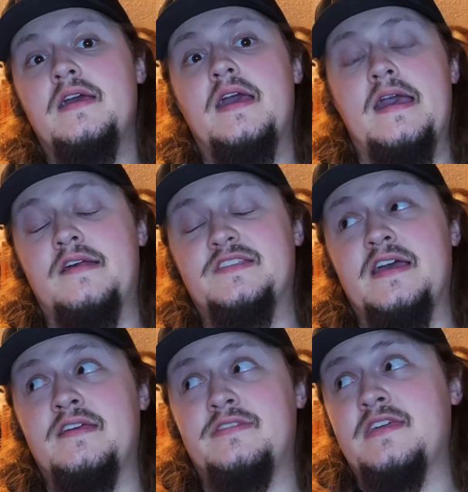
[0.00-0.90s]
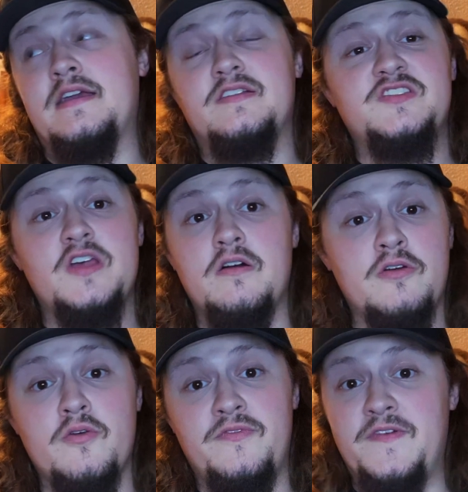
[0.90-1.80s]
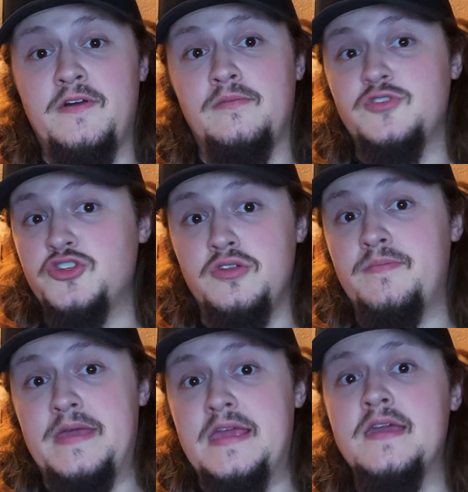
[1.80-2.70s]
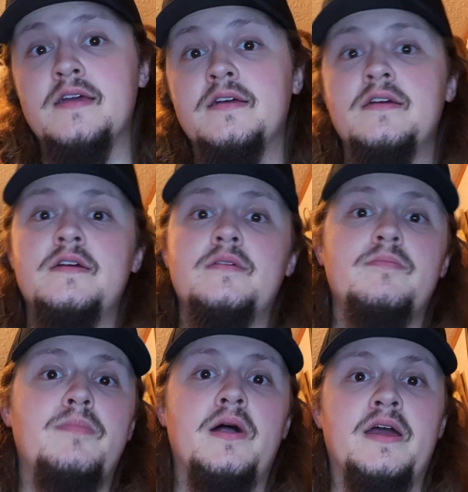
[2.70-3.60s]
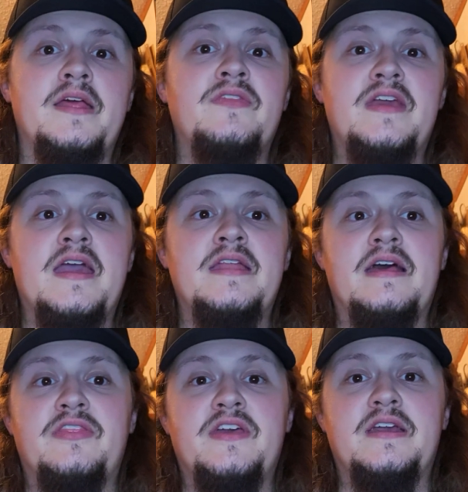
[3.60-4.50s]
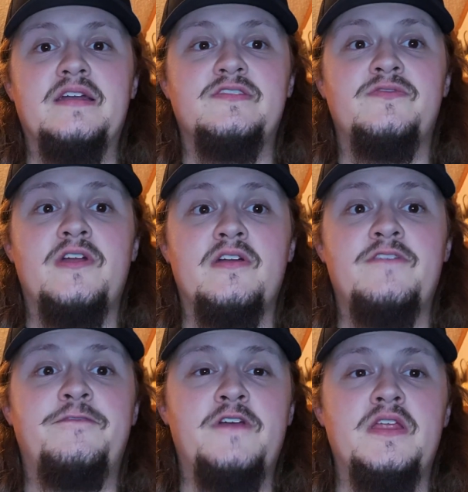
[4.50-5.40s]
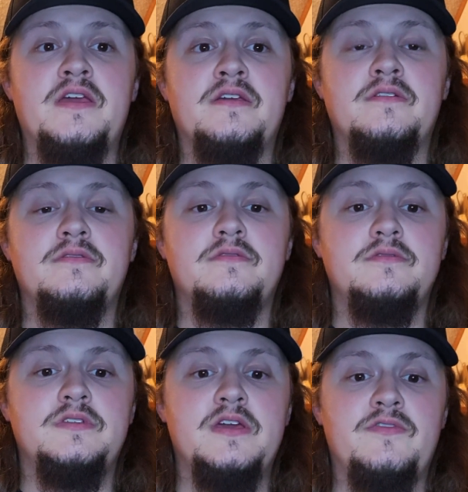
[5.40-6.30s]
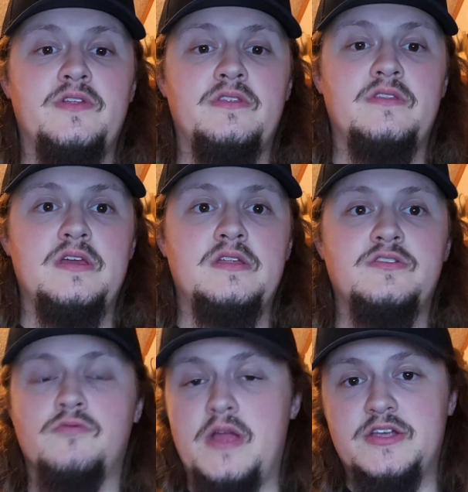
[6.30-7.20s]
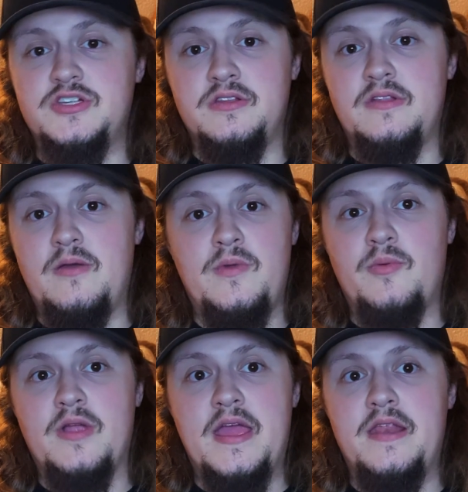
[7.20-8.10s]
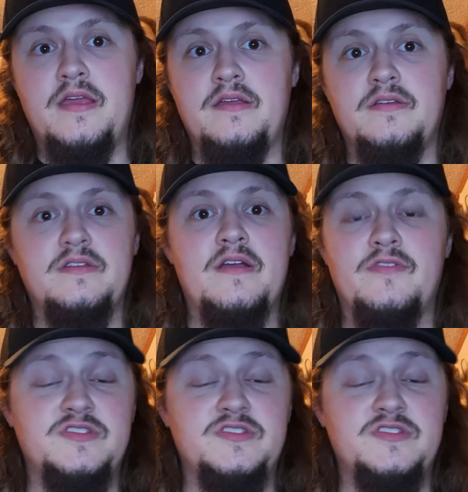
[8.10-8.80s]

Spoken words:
as I think a Zago film should be, but in the end I think it's very fitting given the direction that we were heading ever